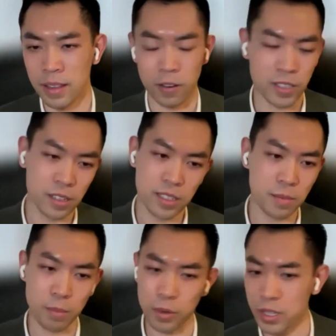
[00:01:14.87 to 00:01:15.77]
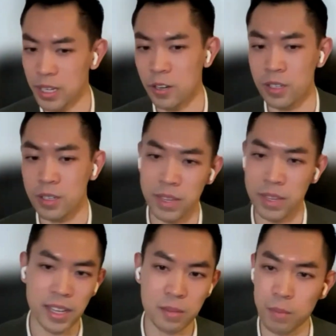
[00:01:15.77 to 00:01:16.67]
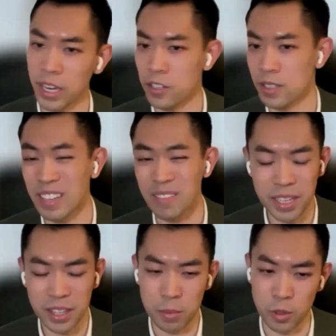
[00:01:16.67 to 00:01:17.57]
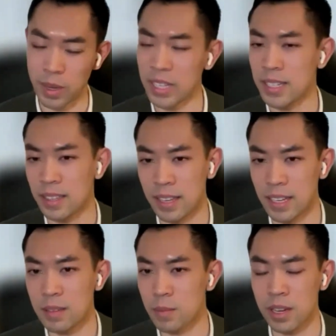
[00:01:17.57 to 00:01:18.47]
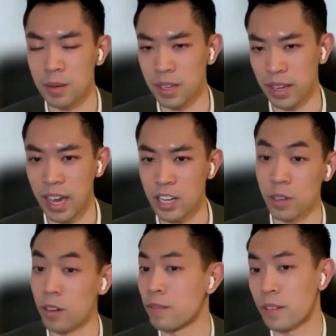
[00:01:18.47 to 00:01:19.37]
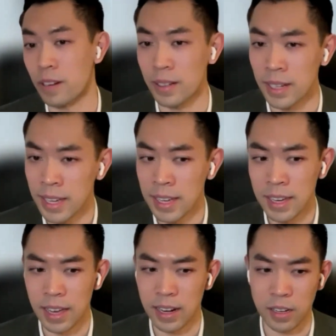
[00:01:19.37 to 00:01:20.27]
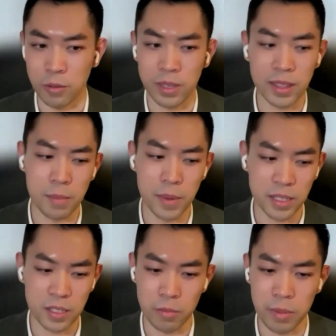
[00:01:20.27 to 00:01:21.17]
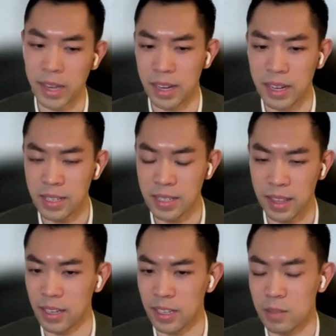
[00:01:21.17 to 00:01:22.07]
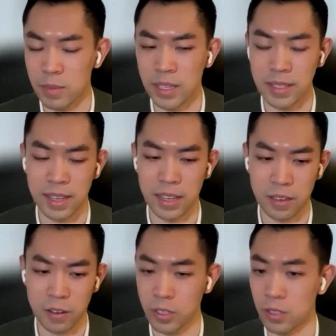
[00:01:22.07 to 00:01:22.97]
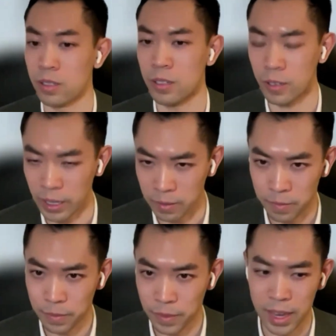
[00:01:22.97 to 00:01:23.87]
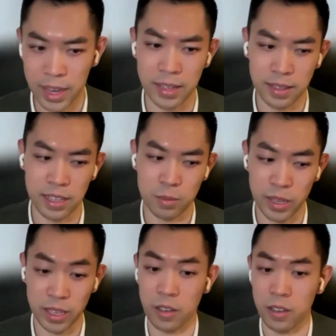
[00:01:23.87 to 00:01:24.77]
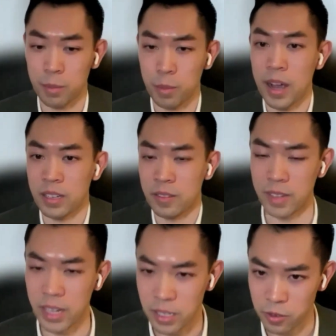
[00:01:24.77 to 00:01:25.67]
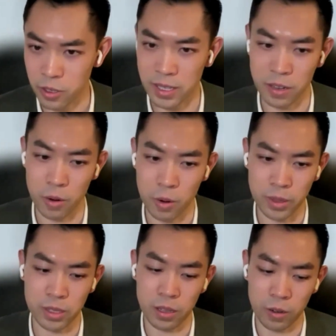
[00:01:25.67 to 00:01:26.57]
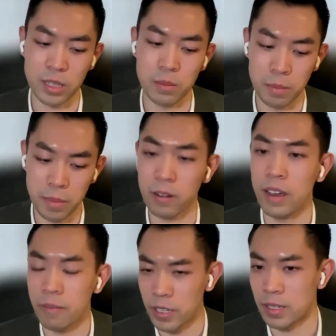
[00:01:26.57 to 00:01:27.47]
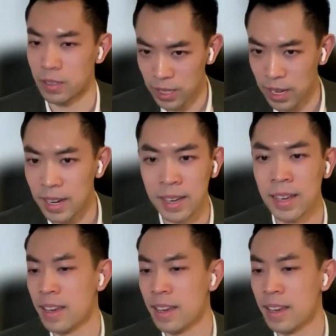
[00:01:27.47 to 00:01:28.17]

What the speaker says: there's still some procedures, some days and patients, even like the most basic things sometimes that catch me off guard. And I don't think that makes you a bad dentist. I think it just means that you're still learning. And that's why they call it the practice of dentistry, is that you're always learning to be better every single day. And